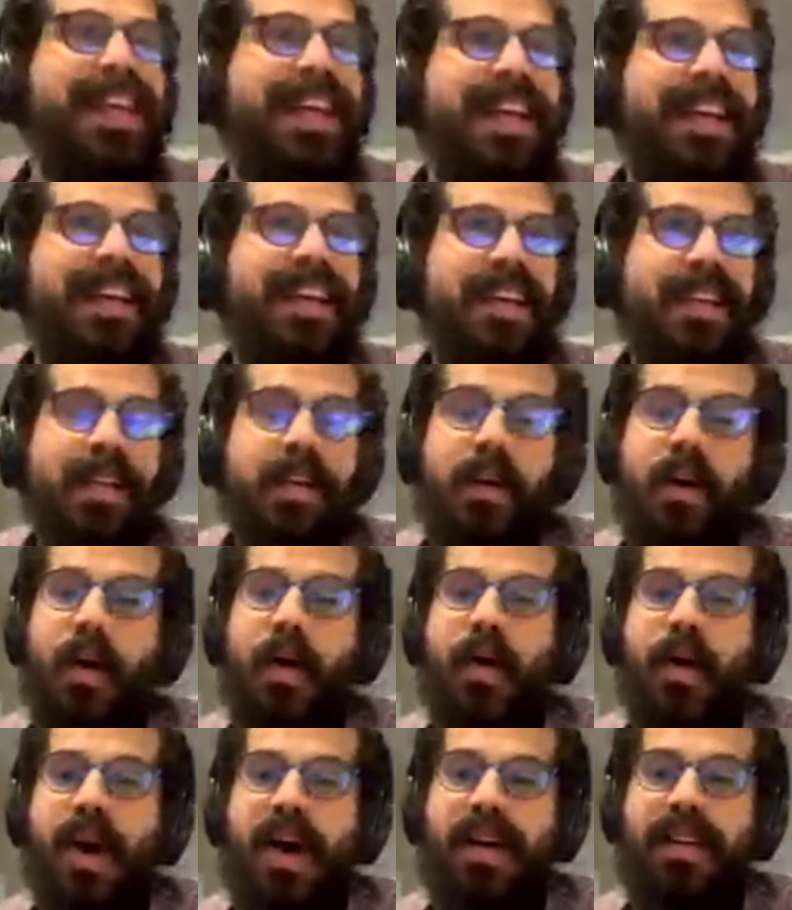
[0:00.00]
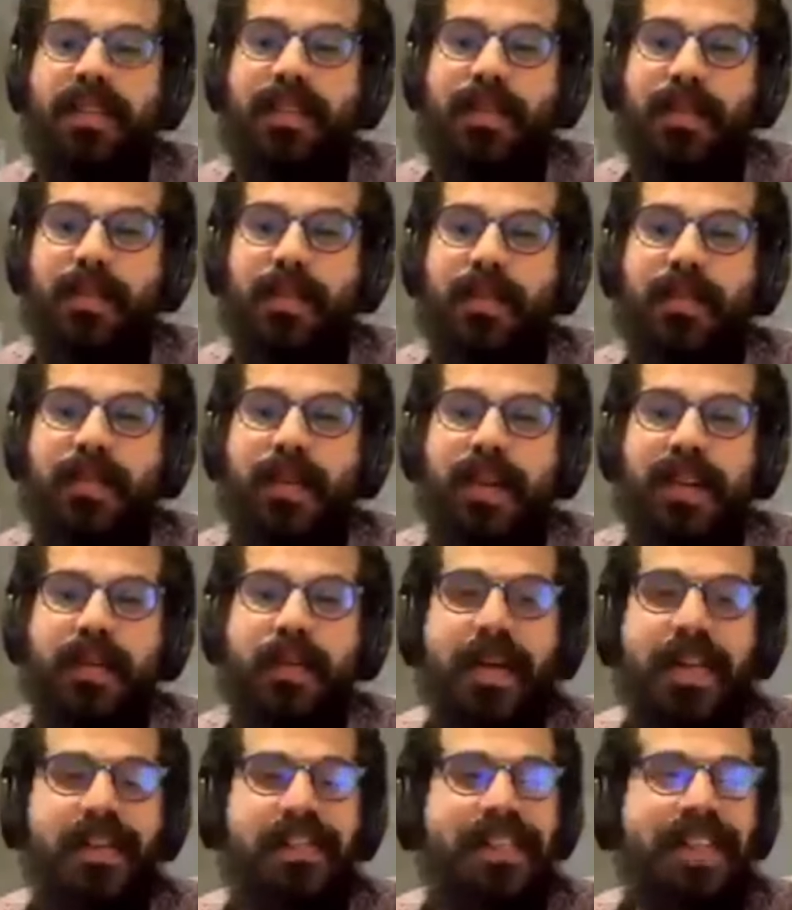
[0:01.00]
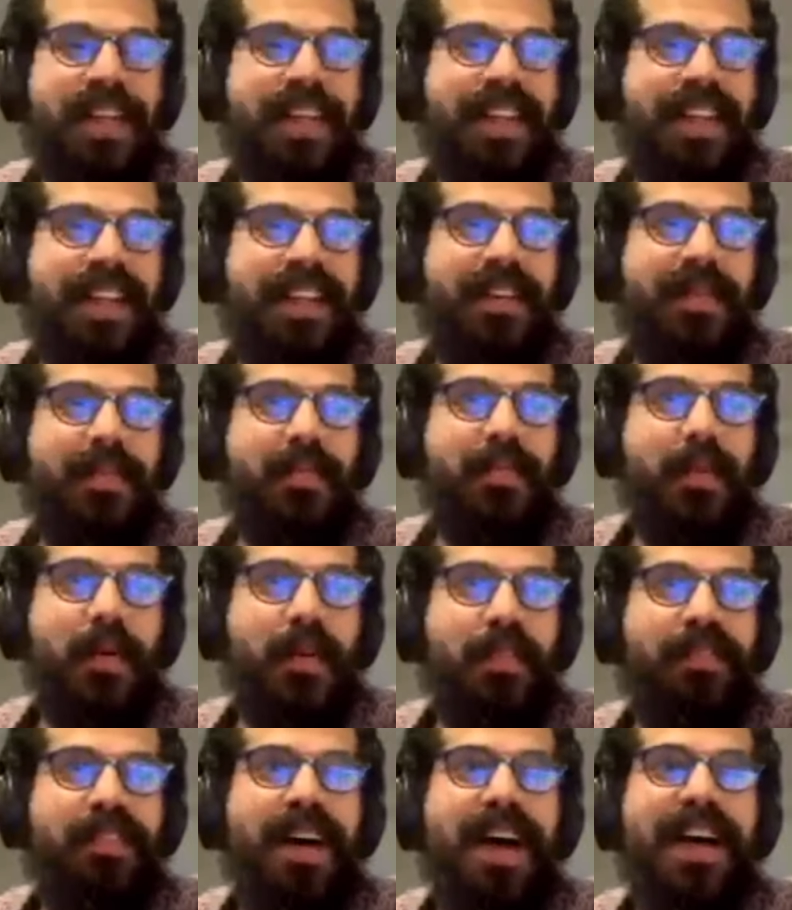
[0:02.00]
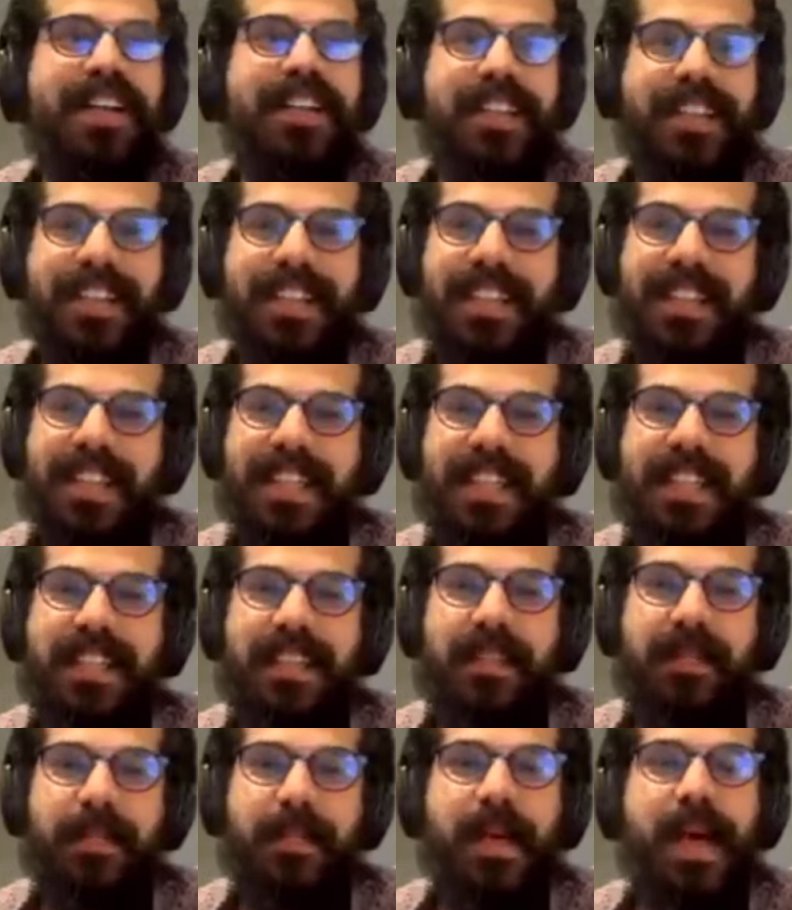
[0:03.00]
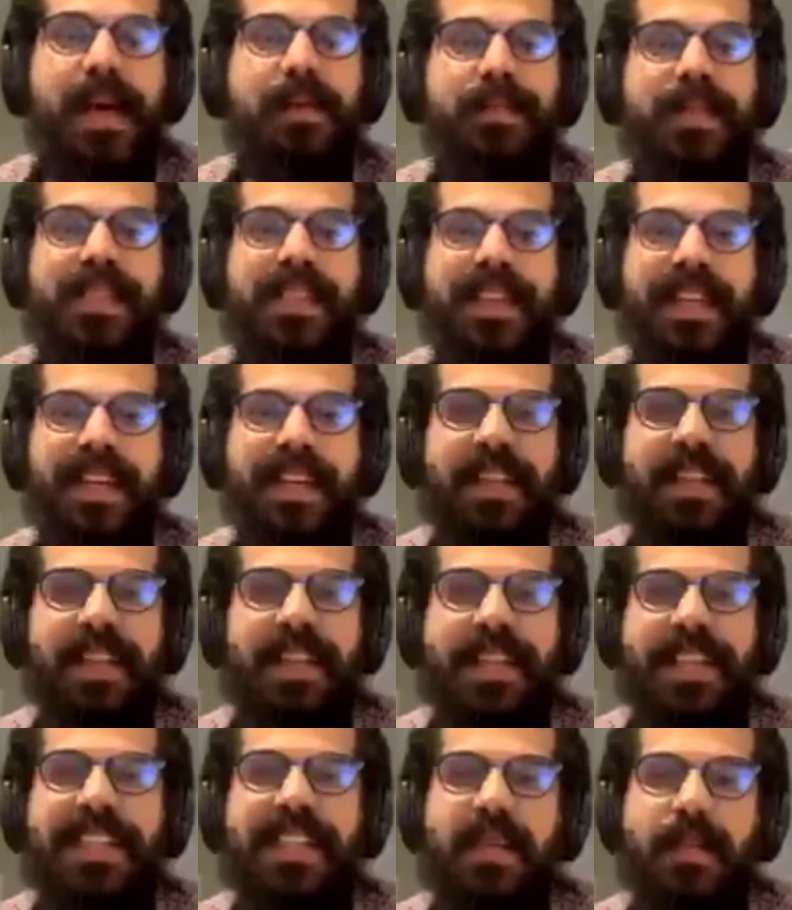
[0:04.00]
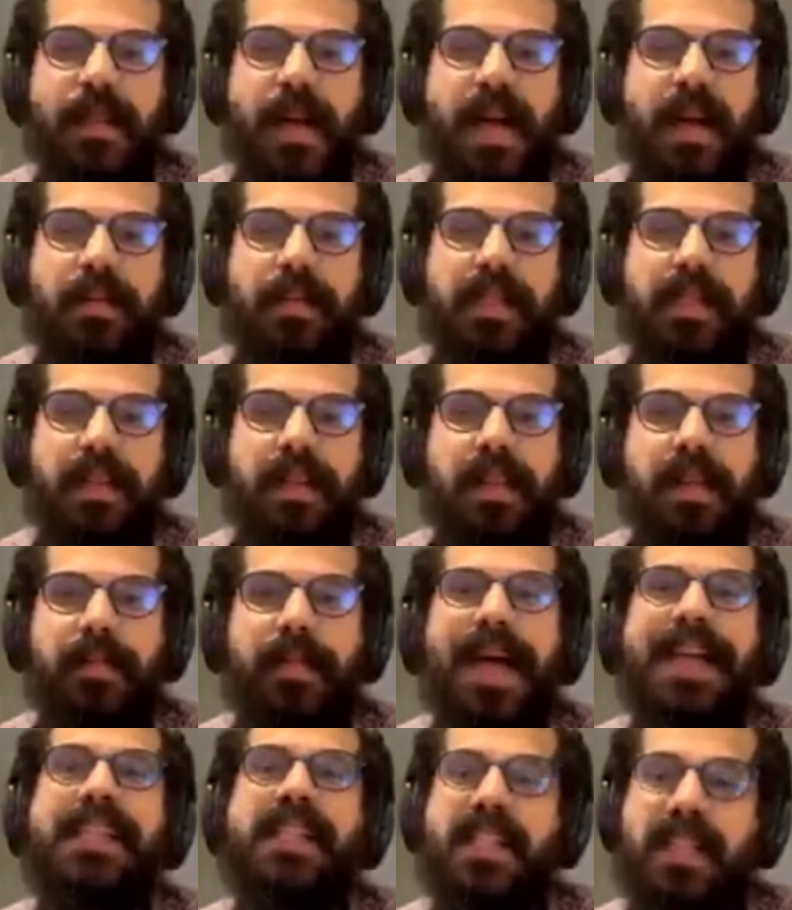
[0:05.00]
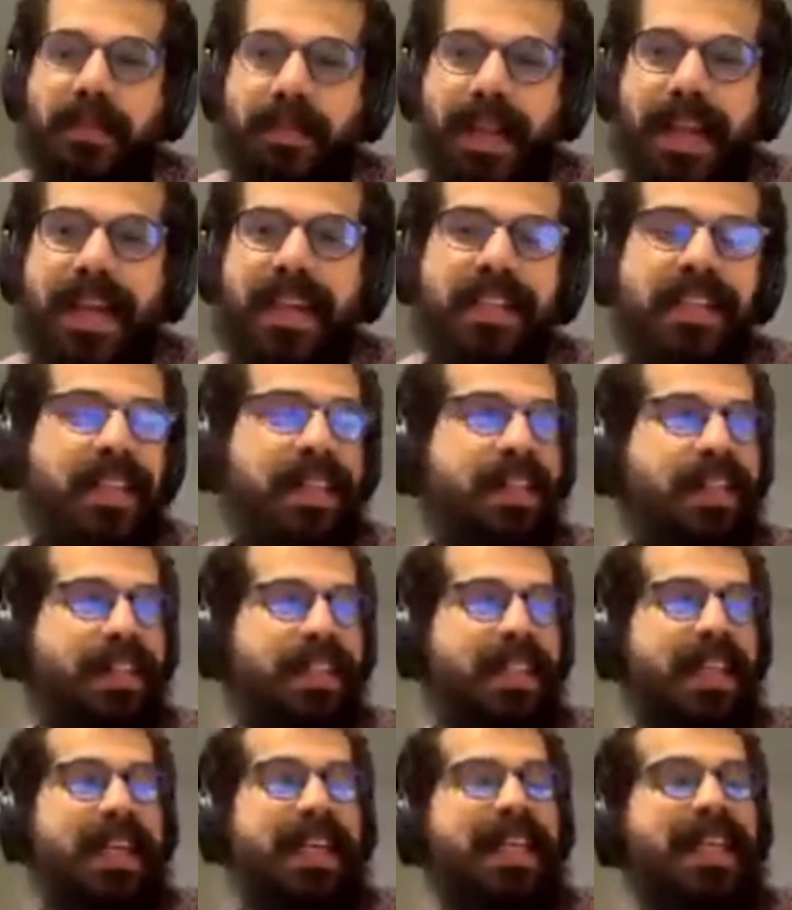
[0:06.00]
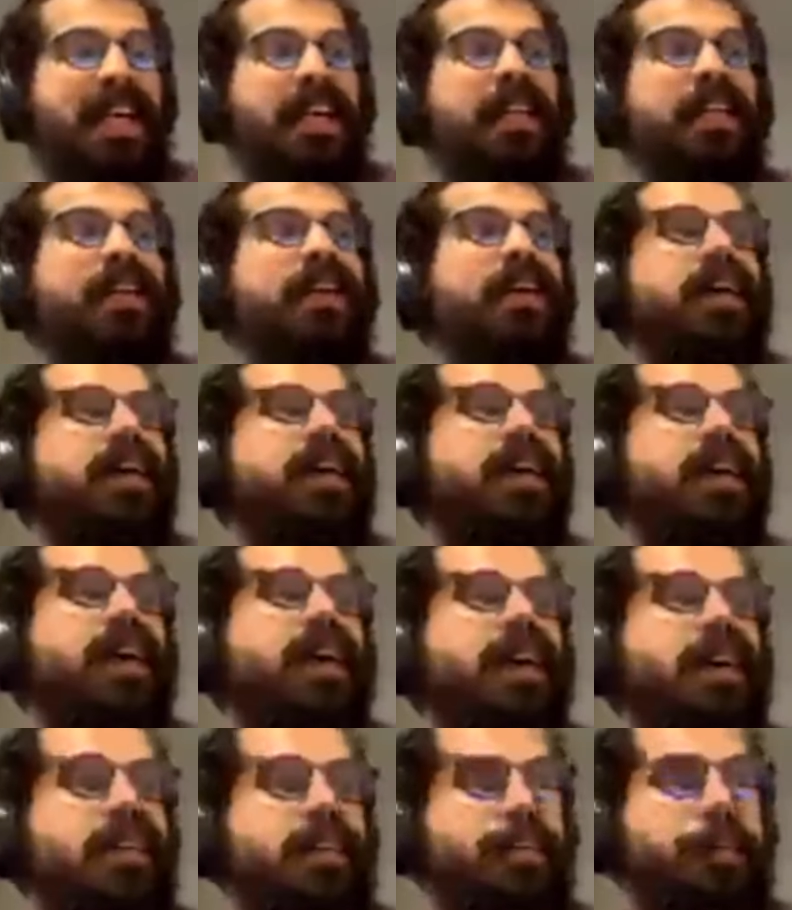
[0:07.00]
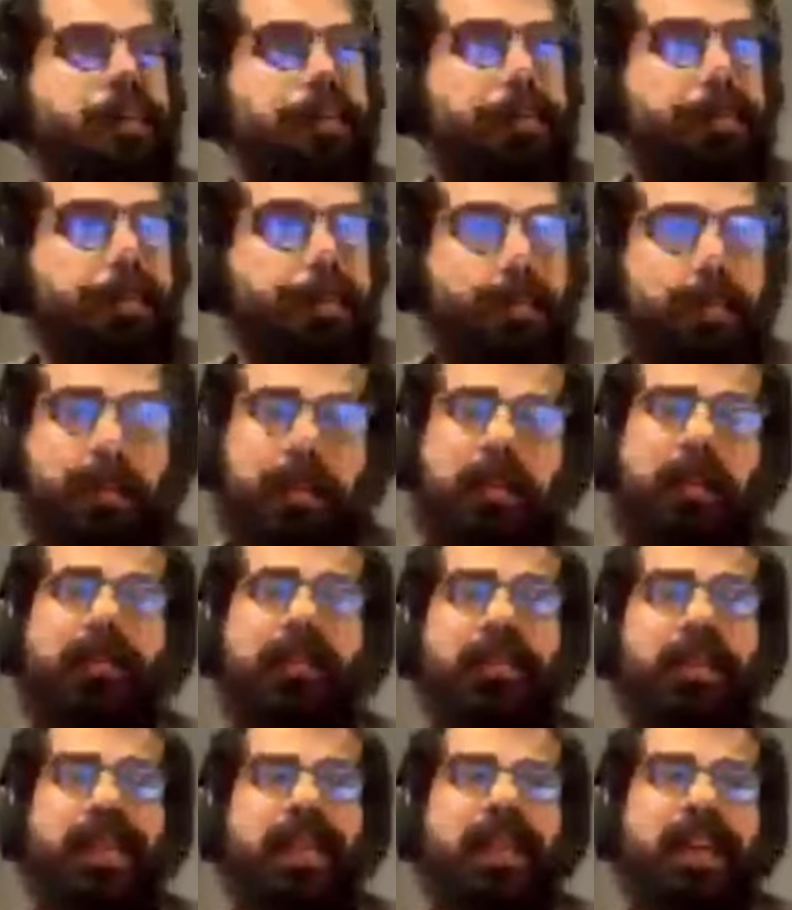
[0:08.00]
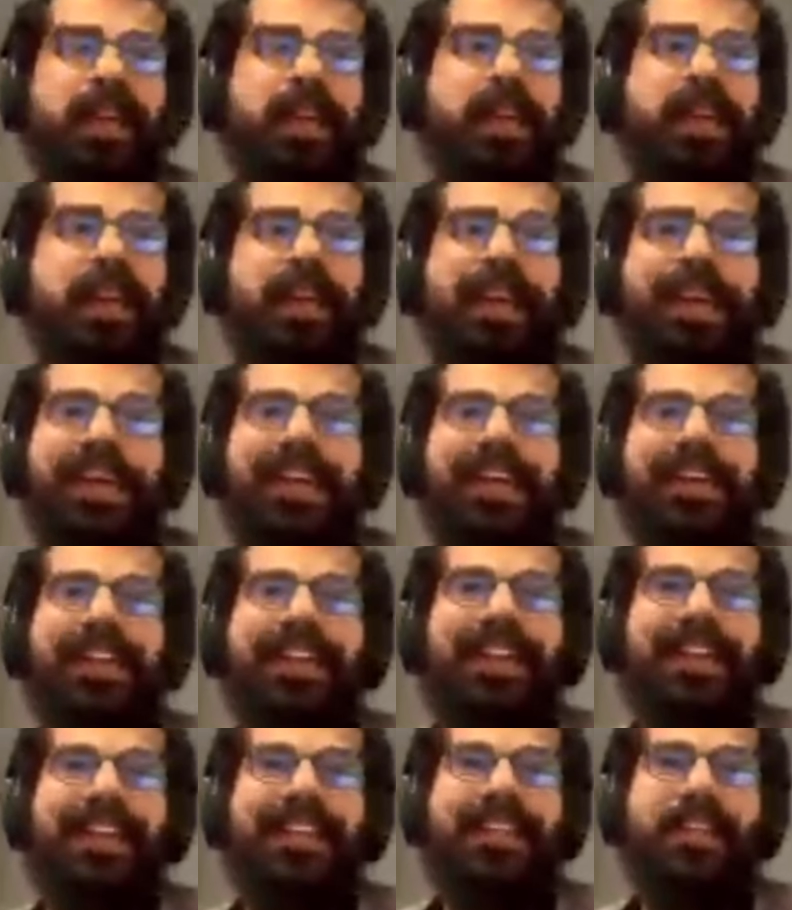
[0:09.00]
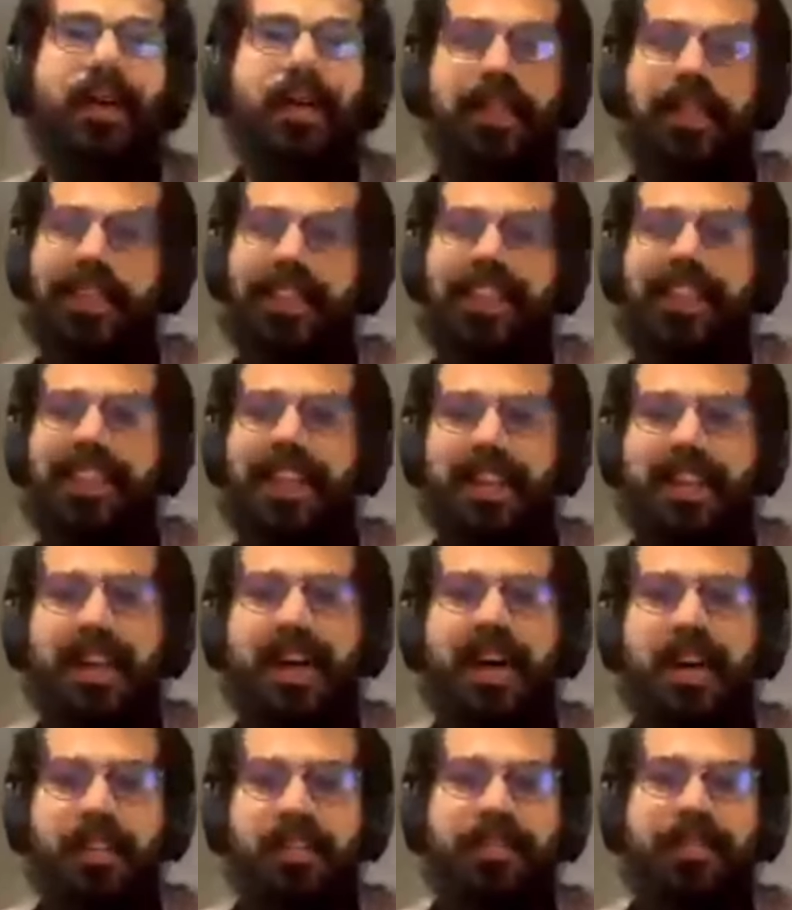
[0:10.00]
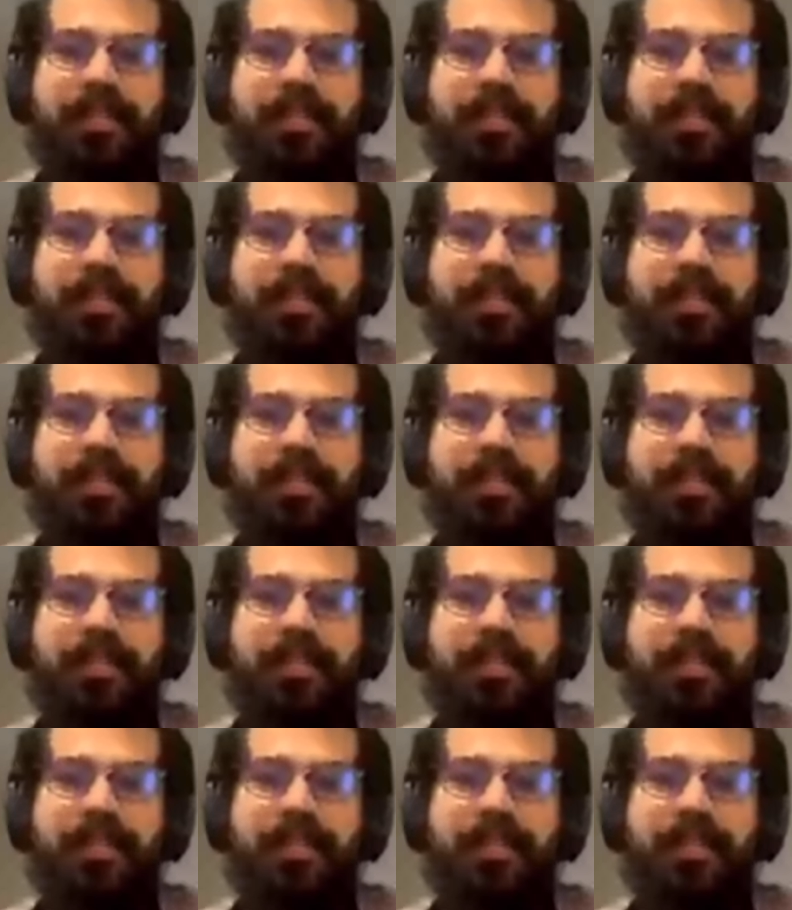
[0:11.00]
going to go on to work with uh, more finer detailed maps like the city mm-hmm. maps and the master plans and things like that. Um, uh, so there's a lot of